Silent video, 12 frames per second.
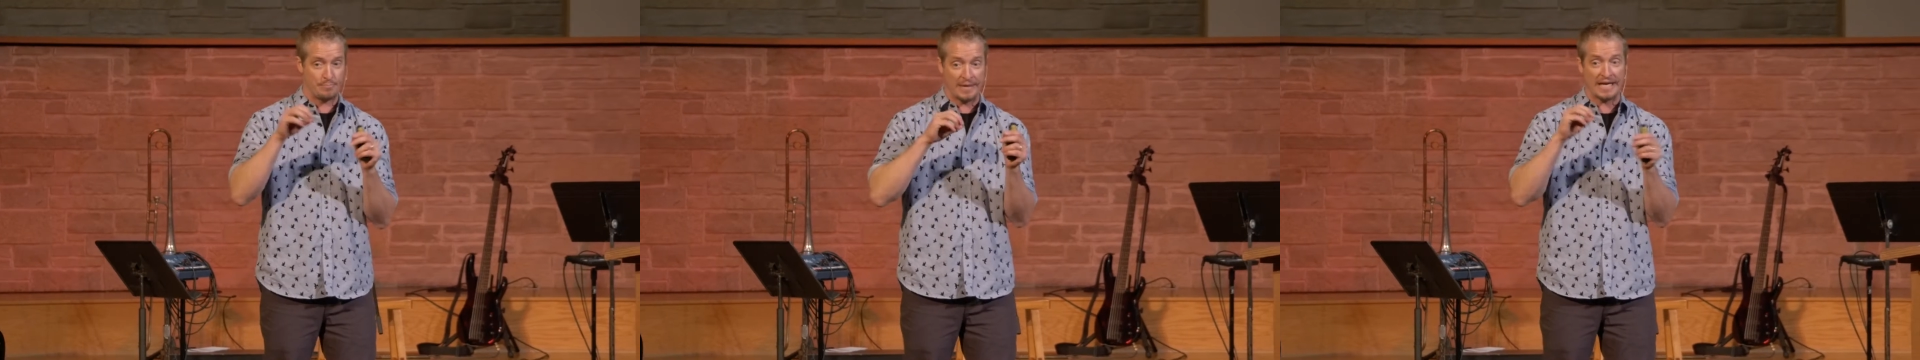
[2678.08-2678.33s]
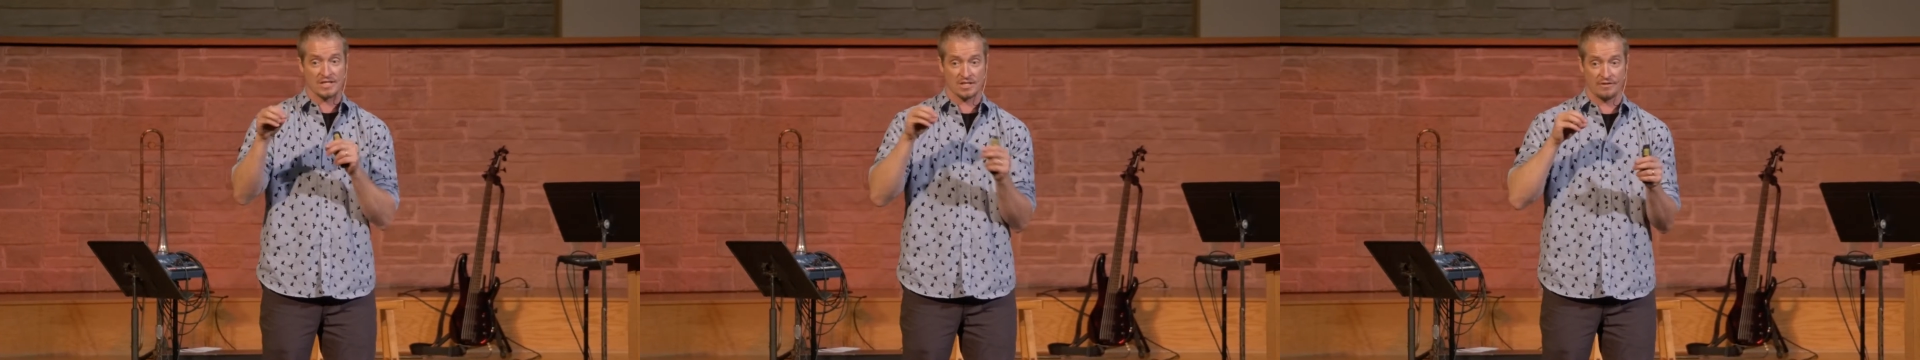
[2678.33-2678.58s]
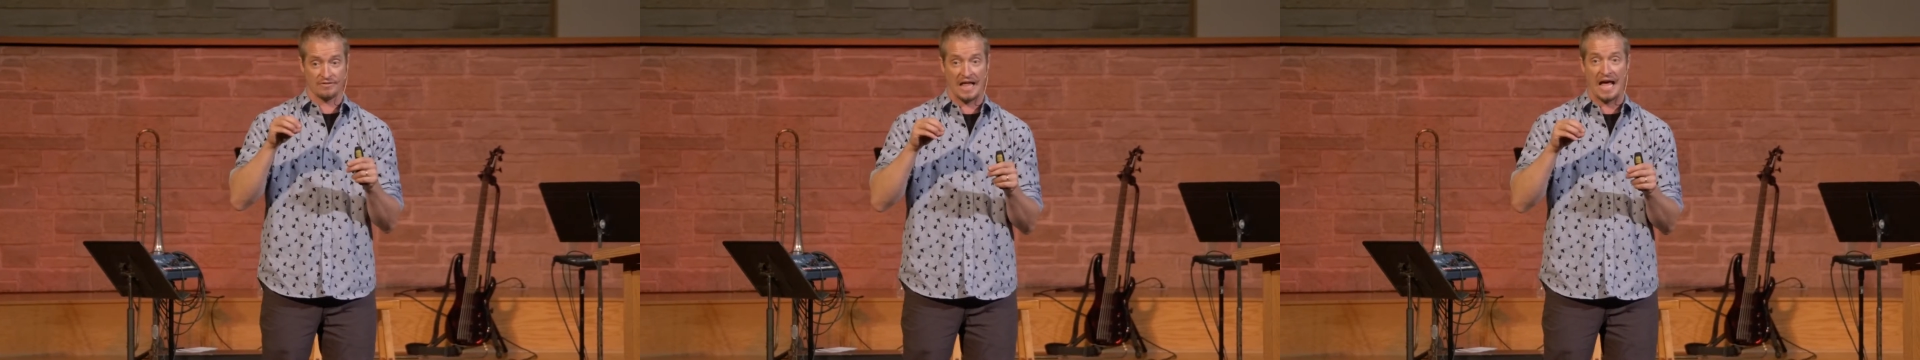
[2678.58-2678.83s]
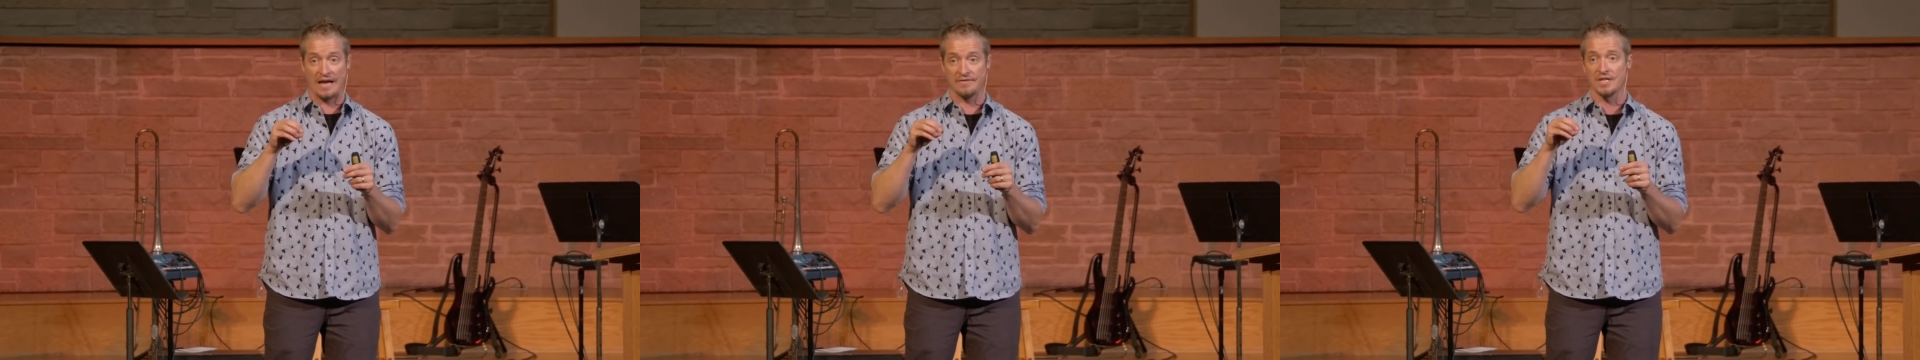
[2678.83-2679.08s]
bits of
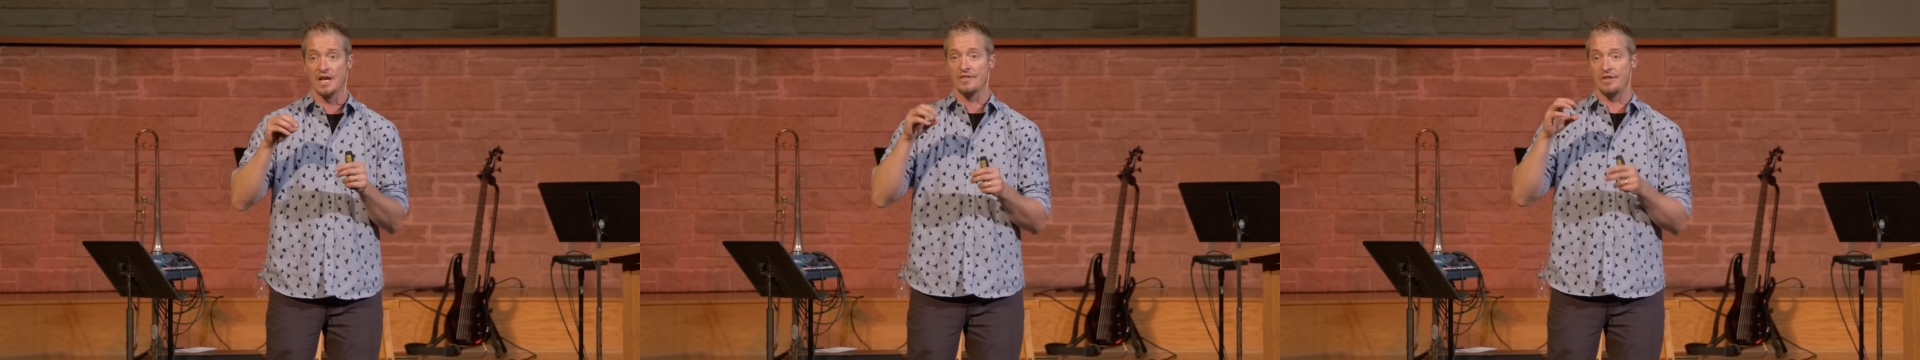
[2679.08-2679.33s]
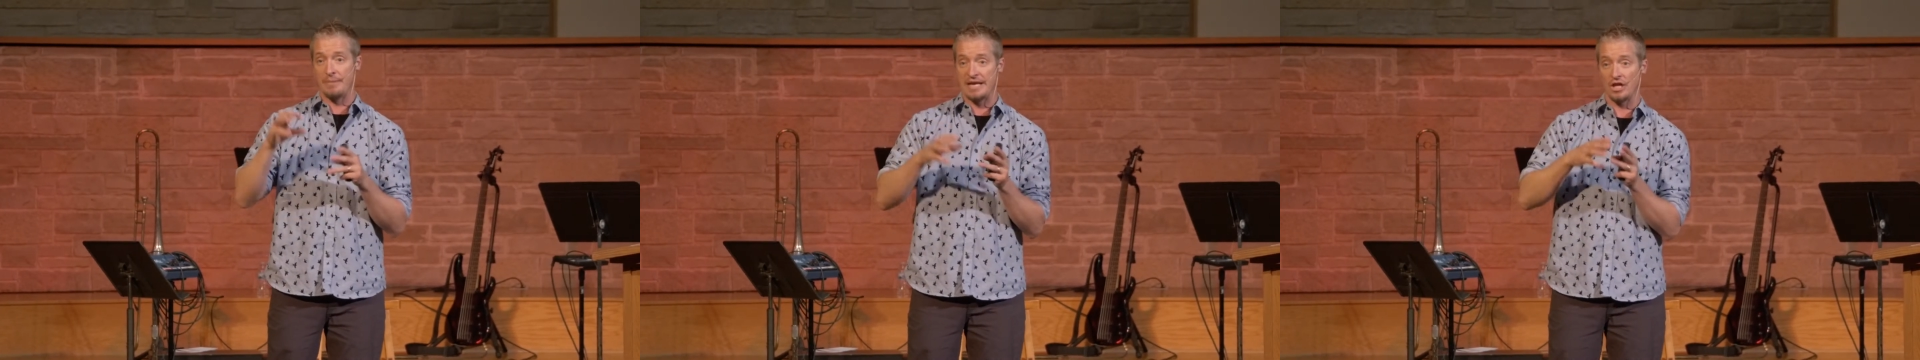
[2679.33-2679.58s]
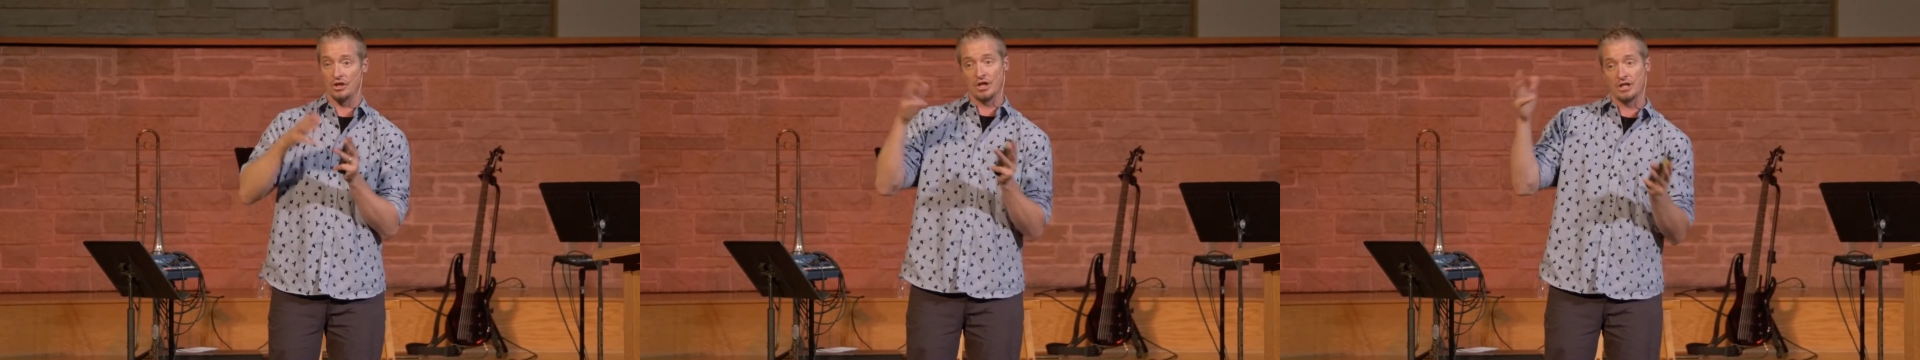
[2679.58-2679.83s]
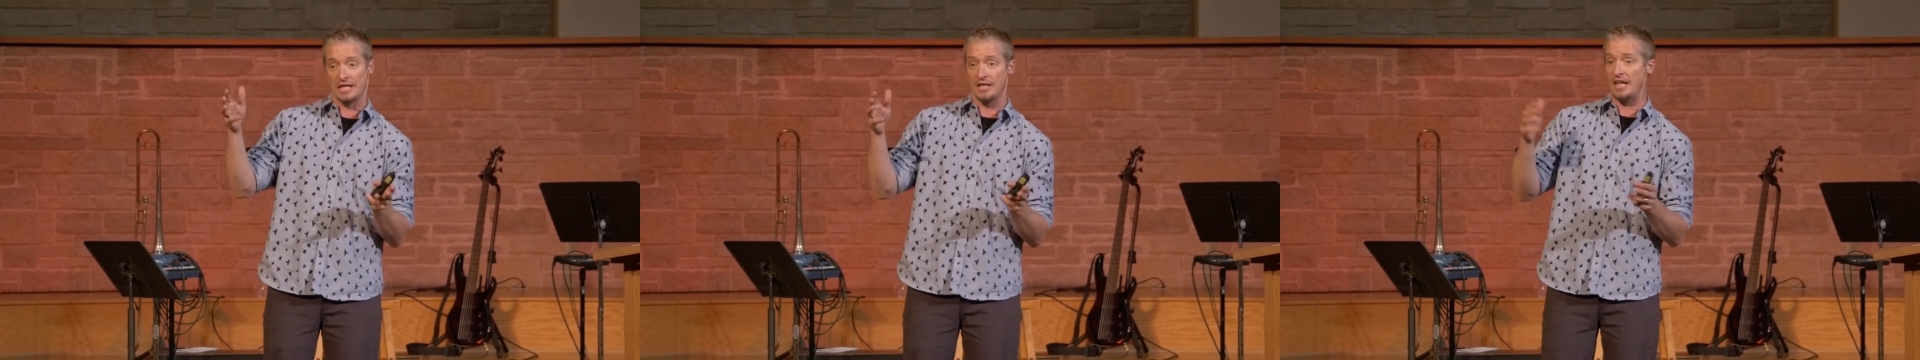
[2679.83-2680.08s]
lives that make it
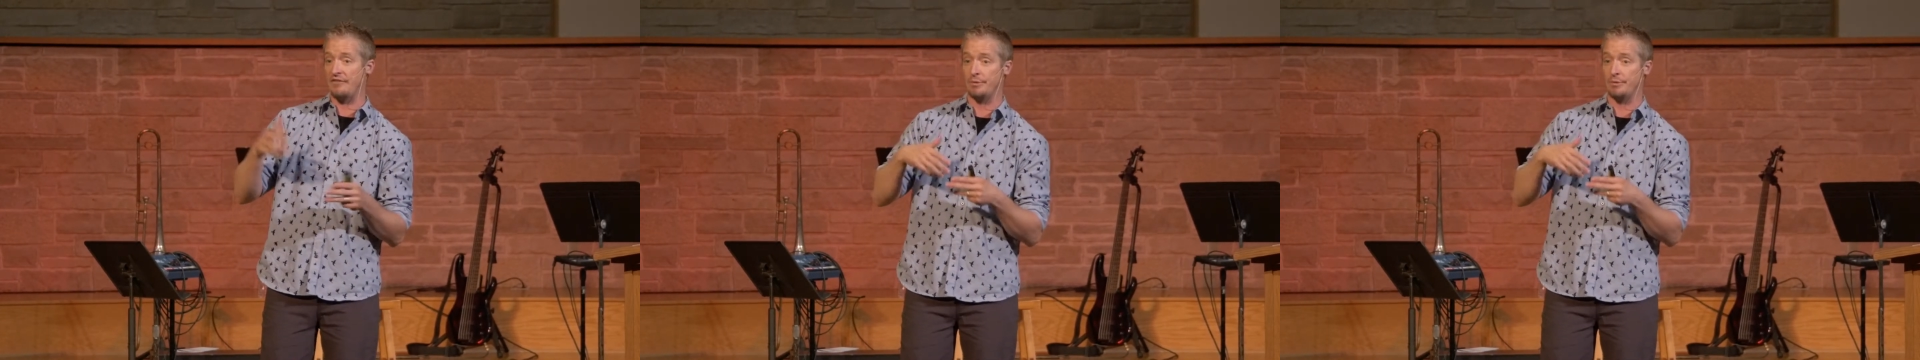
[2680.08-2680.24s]
look like a life,